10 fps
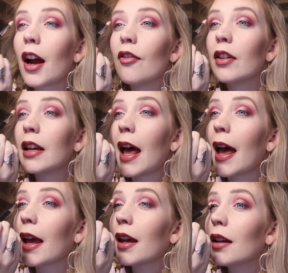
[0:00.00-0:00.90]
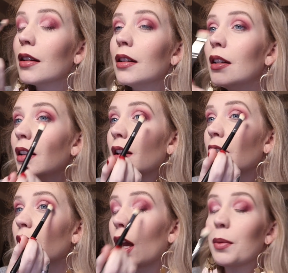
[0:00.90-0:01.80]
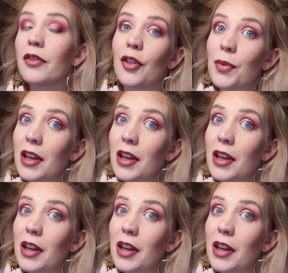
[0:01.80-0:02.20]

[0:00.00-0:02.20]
everyday. I mean, for